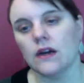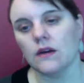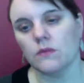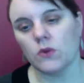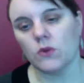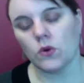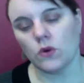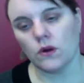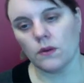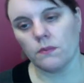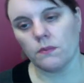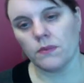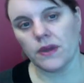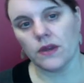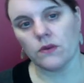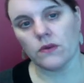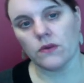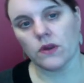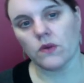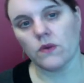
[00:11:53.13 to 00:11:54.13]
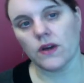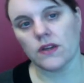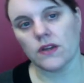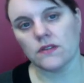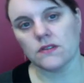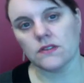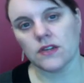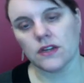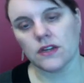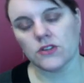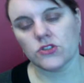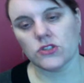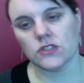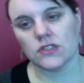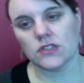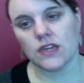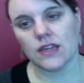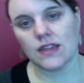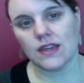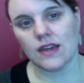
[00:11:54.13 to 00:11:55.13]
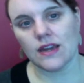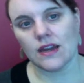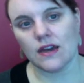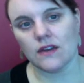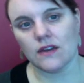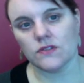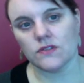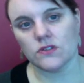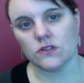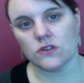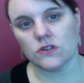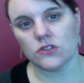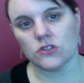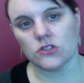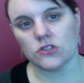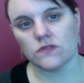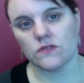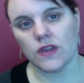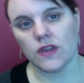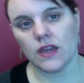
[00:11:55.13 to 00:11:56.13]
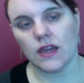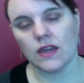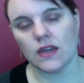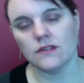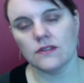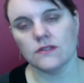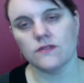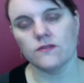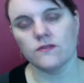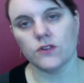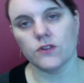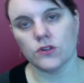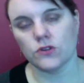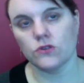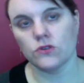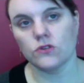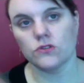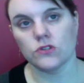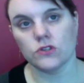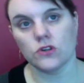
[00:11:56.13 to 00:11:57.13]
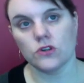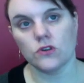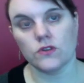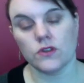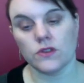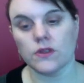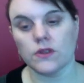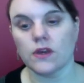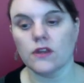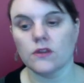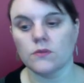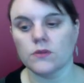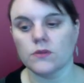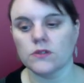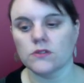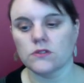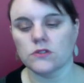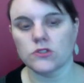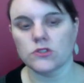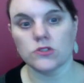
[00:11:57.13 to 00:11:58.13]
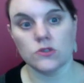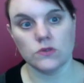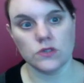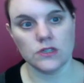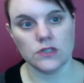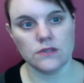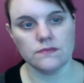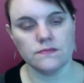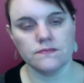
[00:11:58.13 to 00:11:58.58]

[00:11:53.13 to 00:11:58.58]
or a Bing request to actually take that out of search, and for Google to know that the other person stole it.